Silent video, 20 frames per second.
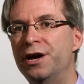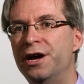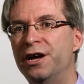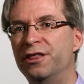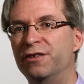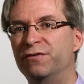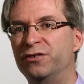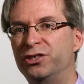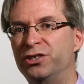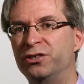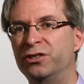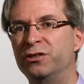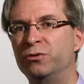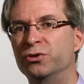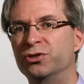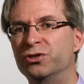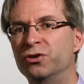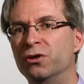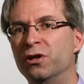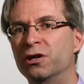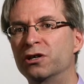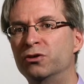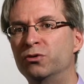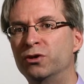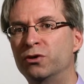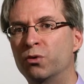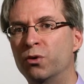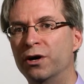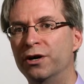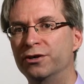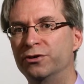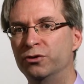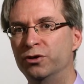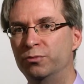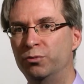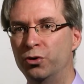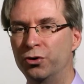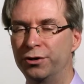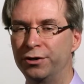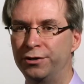and the facility was no longer required to
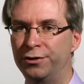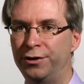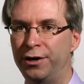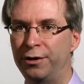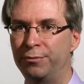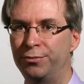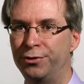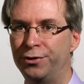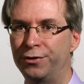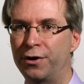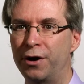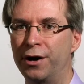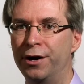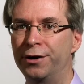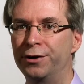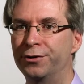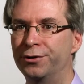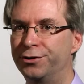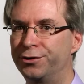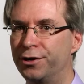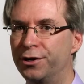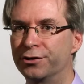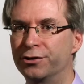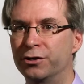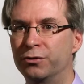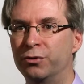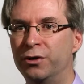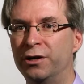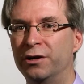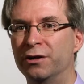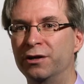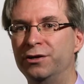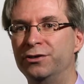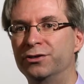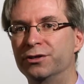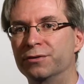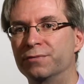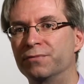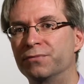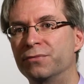report under NPRI or toxic
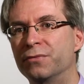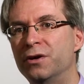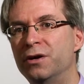regulation.